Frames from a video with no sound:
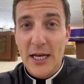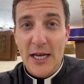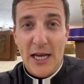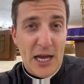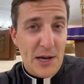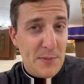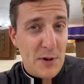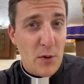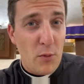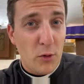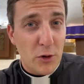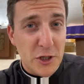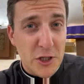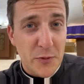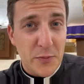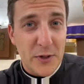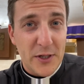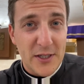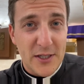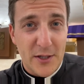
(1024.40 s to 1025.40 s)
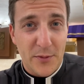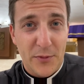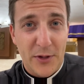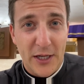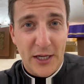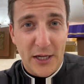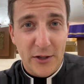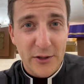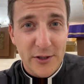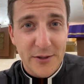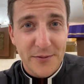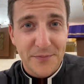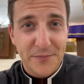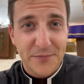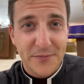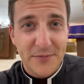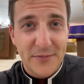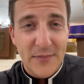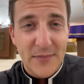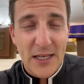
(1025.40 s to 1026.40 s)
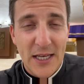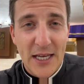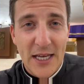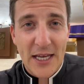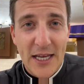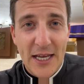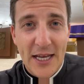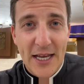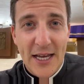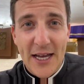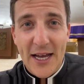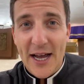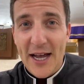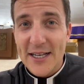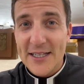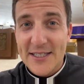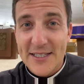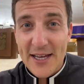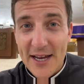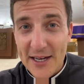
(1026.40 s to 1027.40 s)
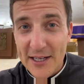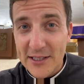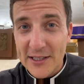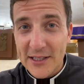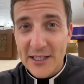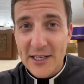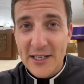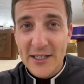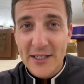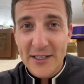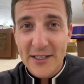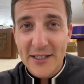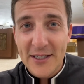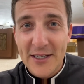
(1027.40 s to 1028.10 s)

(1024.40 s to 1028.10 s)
am I worshiping something else? And secondly,